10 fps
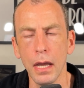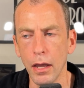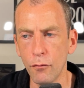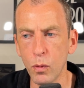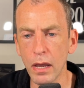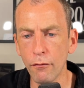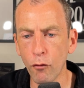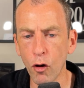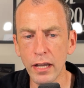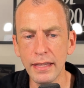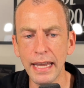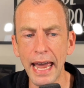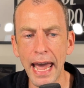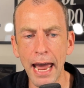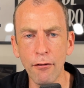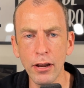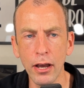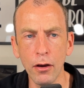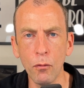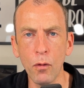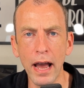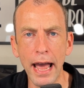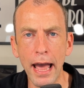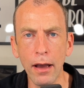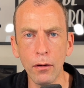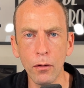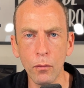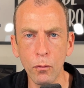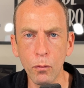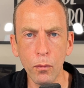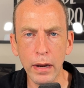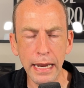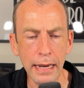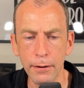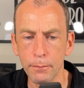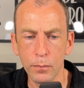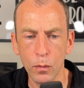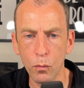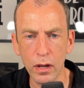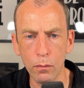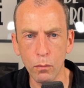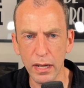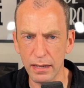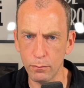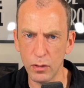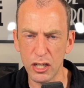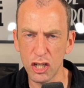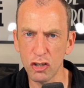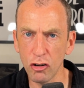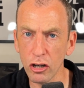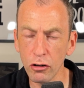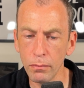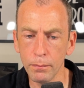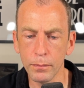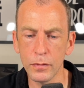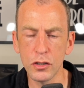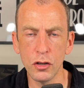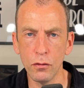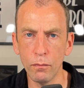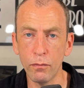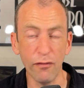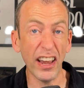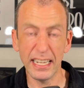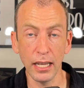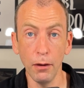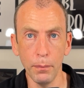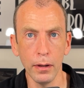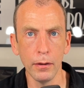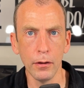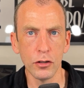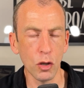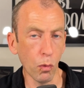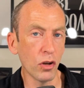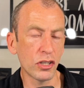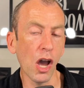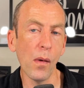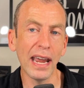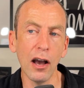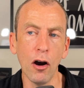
If we avoid the area where we, we, we, we struggle to face up to what's going